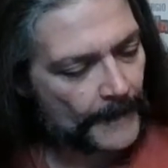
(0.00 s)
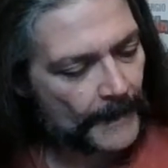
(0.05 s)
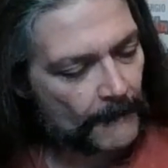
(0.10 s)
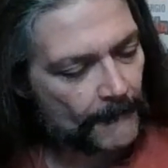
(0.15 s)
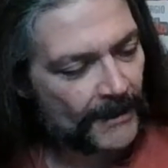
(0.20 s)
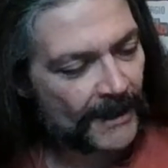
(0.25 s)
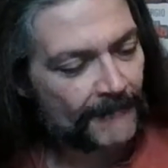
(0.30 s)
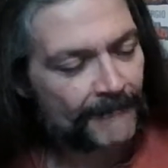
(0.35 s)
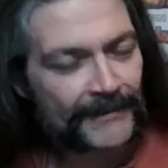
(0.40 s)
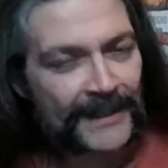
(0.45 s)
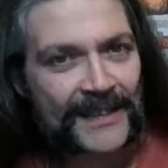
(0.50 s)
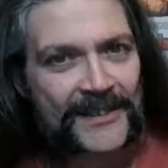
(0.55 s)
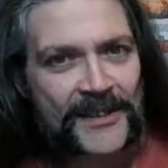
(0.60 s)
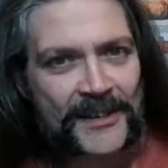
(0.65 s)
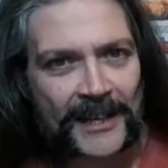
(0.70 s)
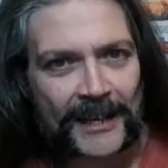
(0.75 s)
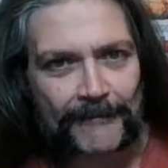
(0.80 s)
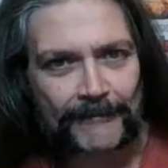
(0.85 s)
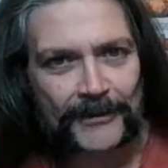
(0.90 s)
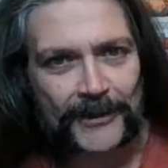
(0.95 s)
Well, let's
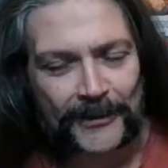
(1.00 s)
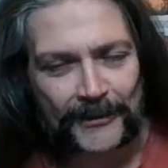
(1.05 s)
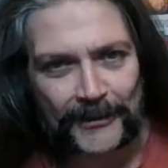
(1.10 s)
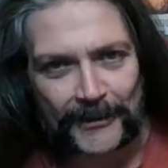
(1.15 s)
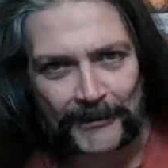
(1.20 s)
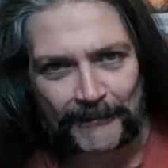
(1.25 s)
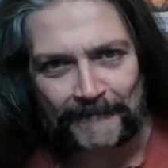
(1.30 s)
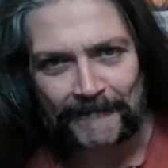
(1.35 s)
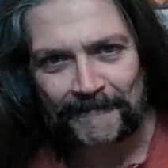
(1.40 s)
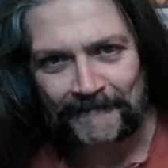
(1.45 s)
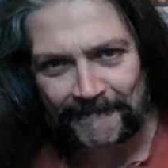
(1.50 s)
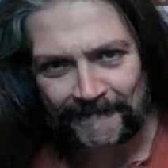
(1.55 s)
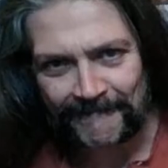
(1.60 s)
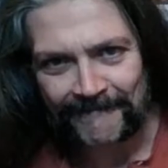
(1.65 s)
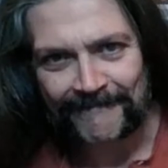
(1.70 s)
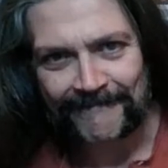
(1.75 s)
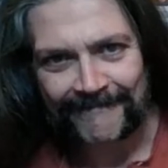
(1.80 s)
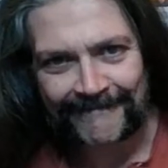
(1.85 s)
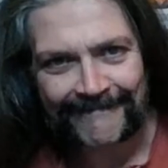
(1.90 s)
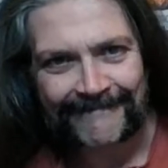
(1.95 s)
come to
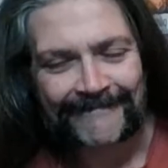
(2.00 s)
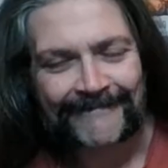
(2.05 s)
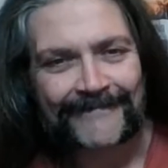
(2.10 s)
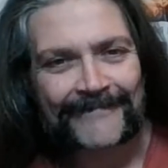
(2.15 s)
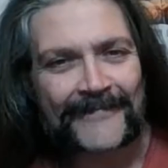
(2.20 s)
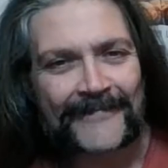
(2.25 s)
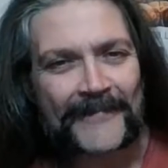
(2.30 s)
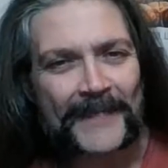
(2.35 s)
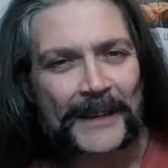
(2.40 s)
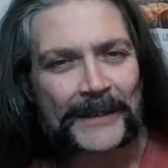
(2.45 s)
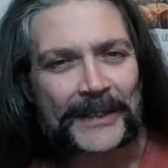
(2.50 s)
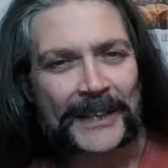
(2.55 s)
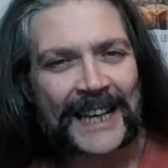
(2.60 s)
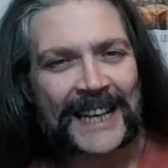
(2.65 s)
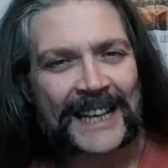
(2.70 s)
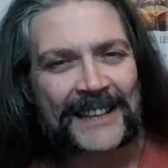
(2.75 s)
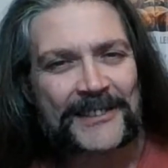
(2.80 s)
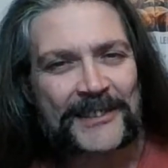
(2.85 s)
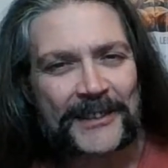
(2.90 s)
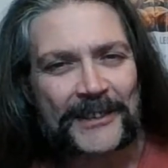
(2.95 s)
the
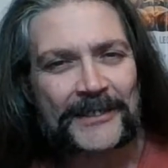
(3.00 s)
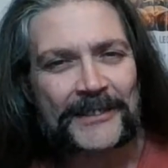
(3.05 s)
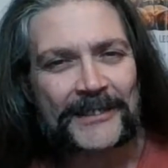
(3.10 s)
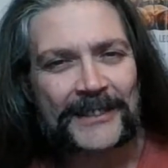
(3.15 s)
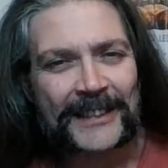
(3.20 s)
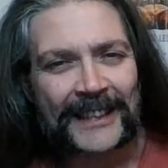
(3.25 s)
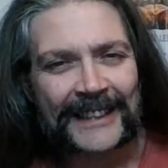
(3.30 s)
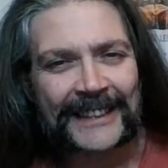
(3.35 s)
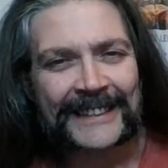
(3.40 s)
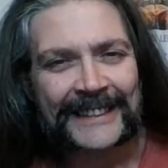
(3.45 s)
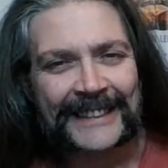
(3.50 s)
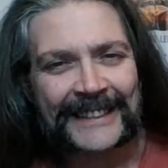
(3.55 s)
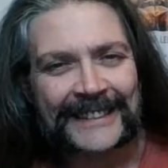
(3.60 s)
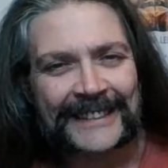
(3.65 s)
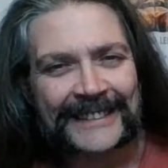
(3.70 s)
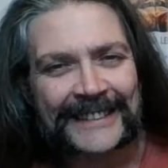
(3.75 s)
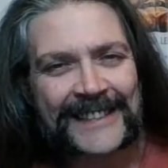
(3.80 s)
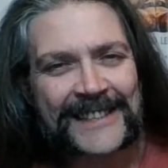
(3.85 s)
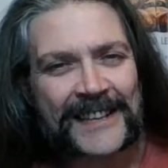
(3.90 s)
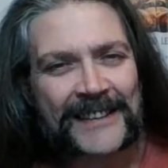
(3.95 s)
last two,
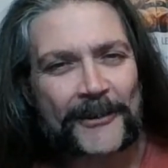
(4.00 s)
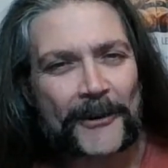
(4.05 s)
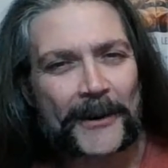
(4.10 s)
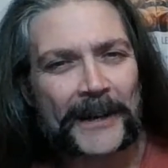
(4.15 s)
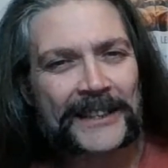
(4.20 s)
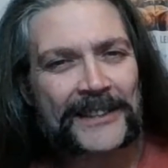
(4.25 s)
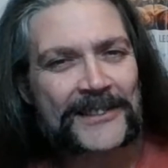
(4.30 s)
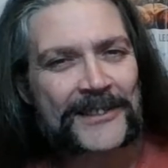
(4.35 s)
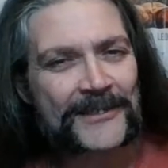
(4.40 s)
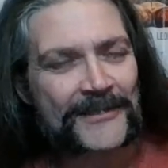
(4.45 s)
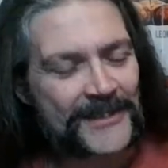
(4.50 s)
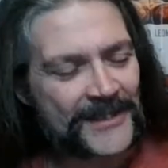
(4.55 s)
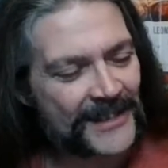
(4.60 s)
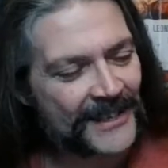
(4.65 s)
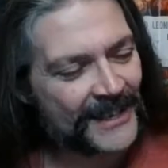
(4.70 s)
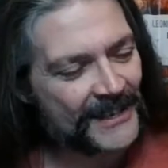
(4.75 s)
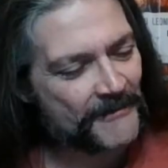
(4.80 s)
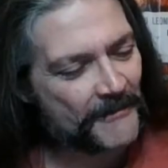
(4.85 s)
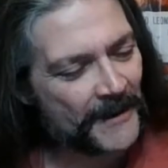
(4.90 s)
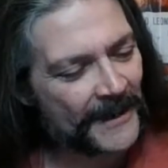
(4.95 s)
and these are quite
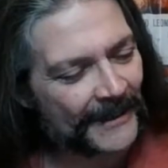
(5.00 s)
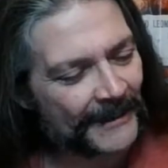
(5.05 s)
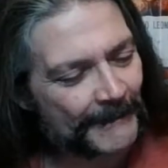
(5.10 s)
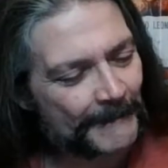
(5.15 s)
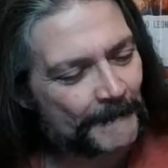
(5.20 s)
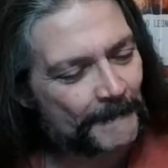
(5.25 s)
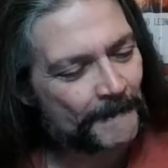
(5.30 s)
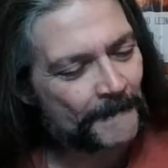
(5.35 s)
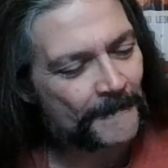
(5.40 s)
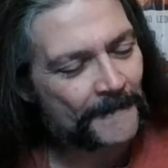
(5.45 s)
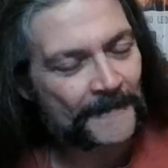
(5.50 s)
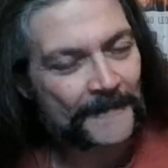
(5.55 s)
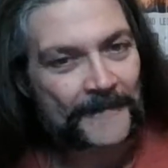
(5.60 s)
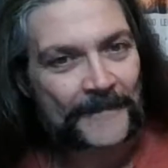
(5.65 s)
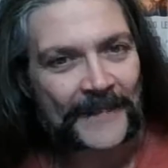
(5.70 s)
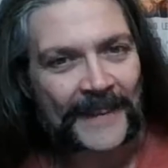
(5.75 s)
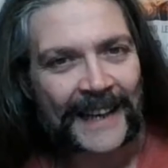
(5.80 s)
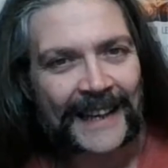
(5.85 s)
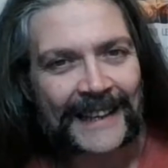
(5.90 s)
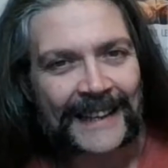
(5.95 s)
juicy as well.
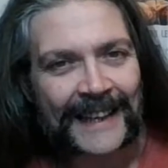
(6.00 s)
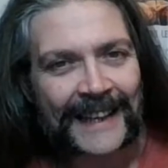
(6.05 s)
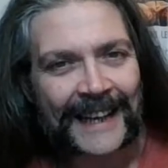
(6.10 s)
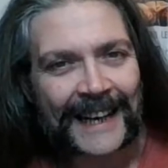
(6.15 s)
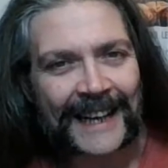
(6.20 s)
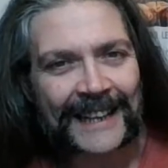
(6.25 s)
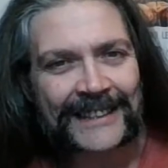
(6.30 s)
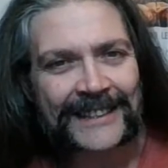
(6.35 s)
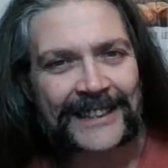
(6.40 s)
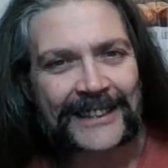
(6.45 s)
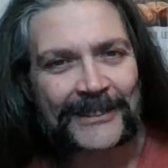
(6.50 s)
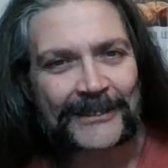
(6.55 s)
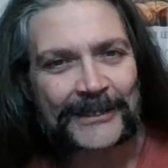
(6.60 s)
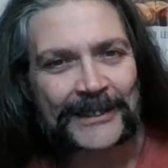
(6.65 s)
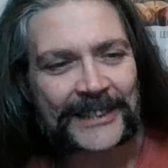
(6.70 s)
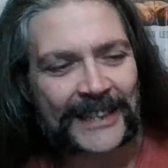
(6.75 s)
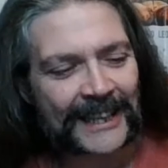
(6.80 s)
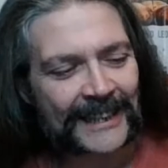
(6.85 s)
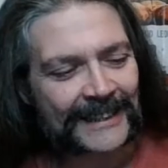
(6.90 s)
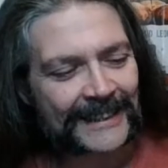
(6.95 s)
Article
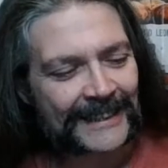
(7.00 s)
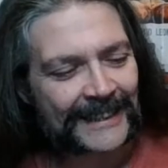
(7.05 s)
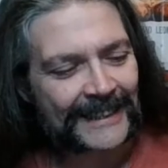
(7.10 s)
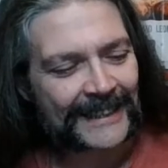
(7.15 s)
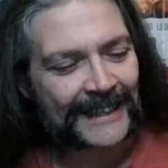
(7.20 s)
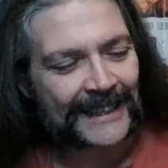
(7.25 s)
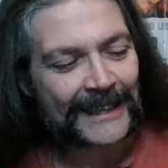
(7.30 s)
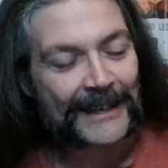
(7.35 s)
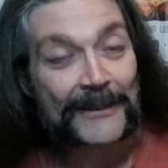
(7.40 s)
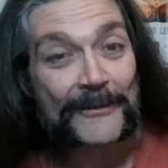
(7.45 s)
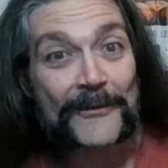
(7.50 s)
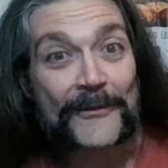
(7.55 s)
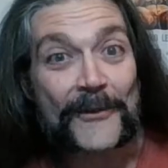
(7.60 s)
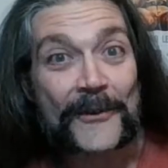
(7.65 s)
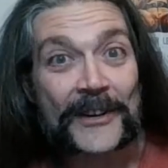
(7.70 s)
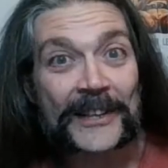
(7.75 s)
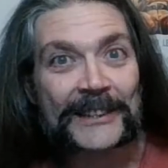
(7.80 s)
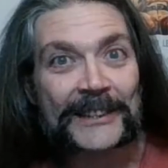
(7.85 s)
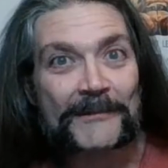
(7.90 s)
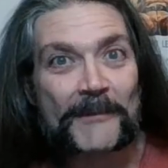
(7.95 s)
10,
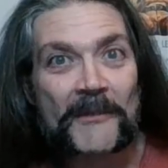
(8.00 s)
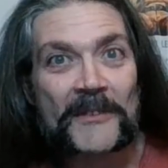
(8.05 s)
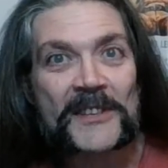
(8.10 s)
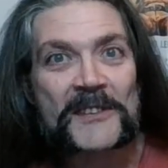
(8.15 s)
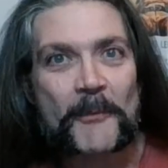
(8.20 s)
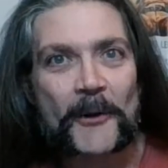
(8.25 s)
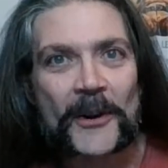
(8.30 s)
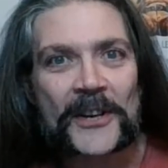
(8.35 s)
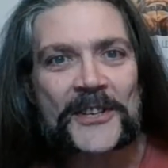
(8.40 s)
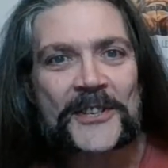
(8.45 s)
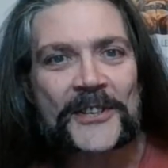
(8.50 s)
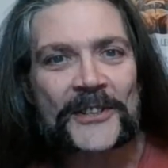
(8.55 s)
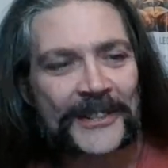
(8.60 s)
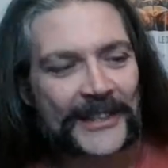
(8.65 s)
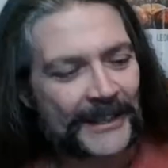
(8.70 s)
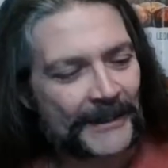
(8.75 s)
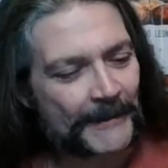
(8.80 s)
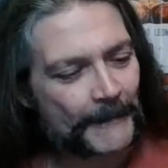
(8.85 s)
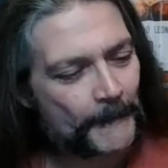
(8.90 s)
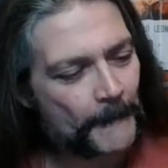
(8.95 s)
freedom of
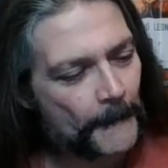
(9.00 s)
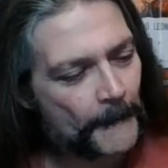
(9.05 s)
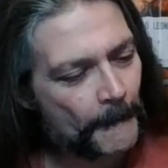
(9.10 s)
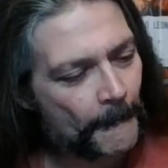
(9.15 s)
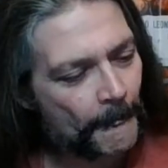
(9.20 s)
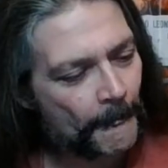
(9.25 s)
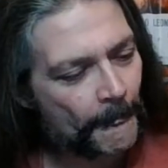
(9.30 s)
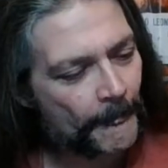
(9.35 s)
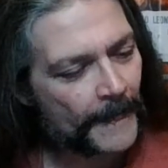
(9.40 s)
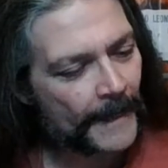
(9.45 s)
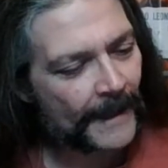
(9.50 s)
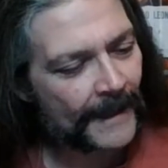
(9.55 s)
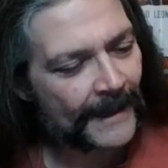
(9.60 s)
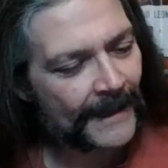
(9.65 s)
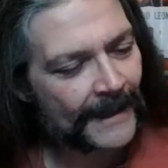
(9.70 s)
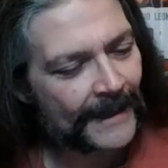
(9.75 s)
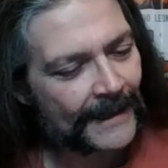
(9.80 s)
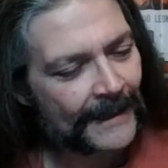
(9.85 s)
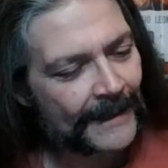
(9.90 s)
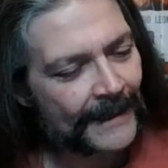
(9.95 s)
expression.
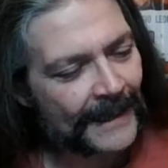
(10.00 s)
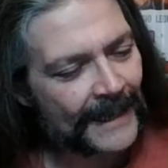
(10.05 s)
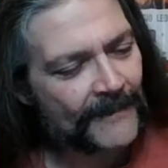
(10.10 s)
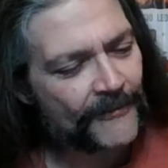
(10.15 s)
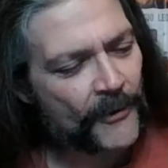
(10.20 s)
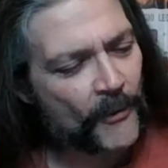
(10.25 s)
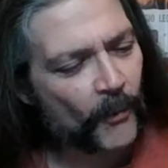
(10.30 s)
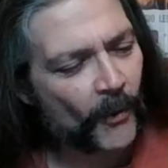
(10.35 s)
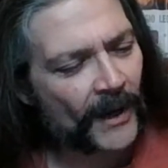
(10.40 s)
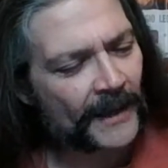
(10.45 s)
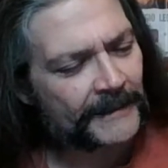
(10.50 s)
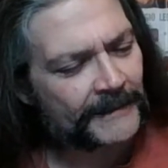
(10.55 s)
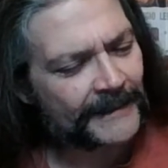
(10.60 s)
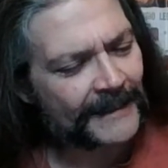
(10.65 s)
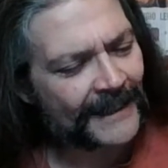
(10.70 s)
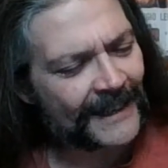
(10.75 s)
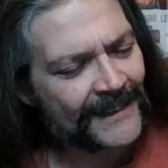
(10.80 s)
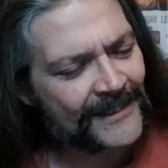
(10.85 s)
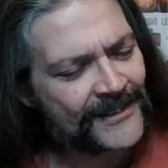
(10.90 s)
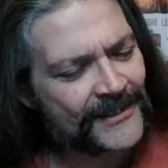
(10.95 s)
Everyone
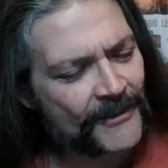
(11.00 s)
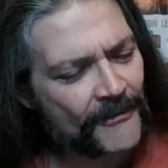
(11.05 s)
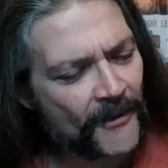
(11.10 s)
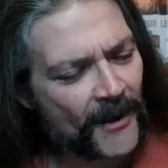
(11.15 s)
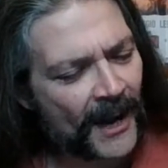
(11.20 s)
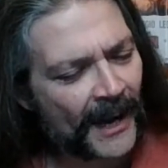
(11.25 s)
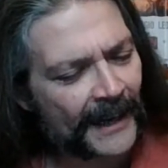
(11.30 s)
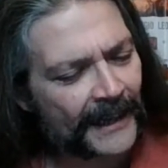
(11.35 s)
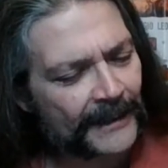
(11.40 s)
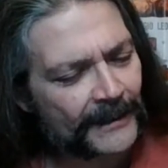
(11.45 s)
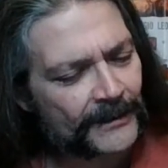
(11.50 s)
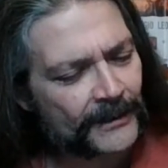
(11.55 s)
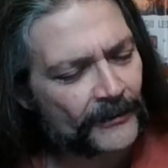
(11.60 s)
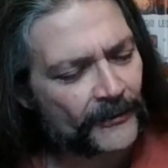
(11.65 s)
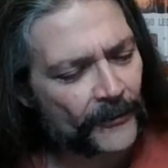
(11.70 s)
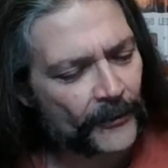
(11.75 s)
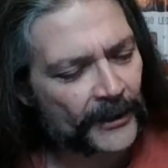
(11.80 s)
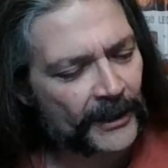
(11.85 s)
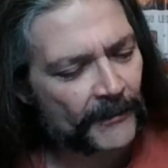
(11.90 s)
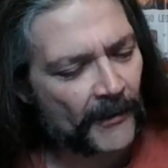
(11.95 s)
has the right to
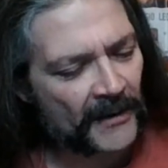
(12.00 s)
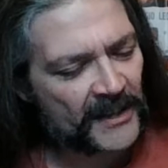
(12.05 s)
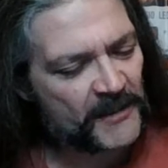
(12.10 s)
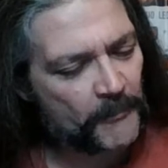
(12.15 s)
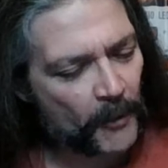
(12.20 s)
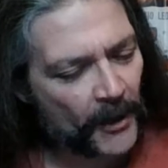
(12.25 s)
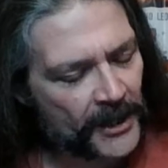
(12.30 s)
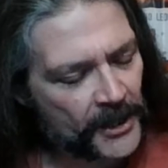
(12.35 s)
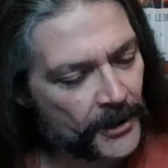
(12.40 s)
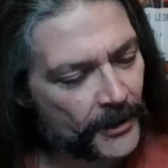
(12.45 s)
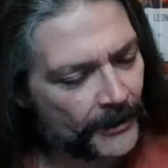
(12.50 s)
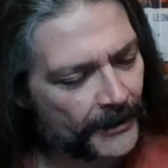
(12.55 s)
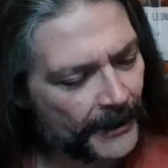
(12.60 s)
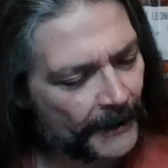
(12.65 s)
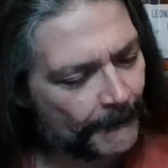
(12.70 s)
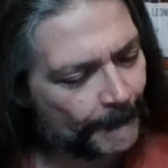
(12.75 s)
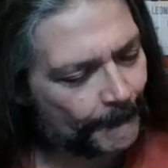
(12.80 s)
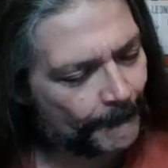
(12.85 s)
freedom of expression,